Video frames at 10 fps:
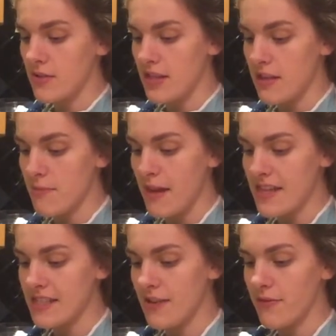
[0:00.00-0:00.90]
to the
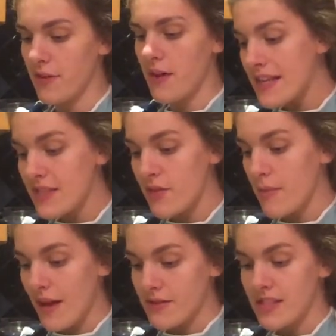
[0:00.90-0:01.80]
massive, massive
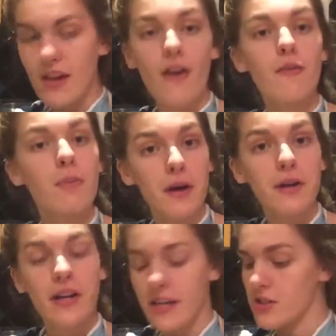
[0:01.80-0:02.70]
amounts of
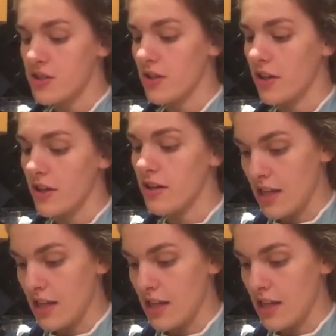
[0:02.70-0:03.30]
butter and sugar